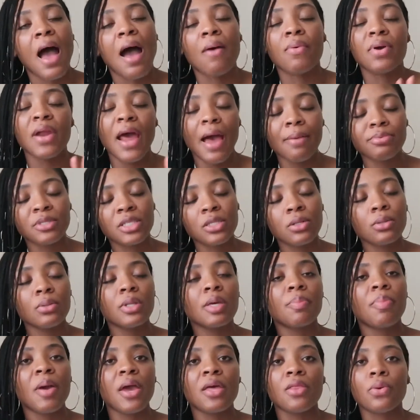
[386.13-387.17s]
I would
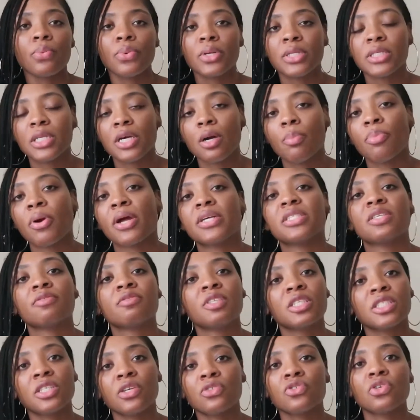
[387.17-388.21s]
absolutely pay the retail price of
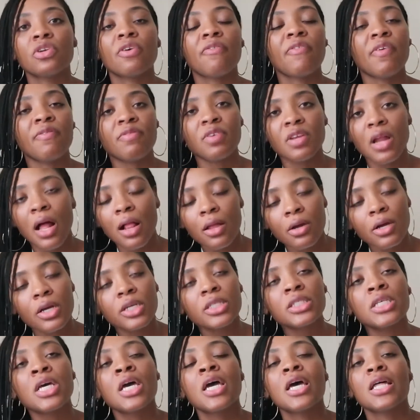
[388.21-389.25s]

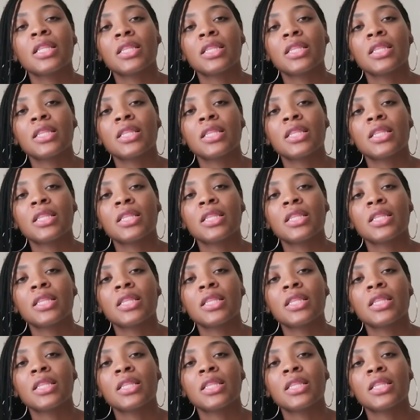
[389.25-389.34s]
$650.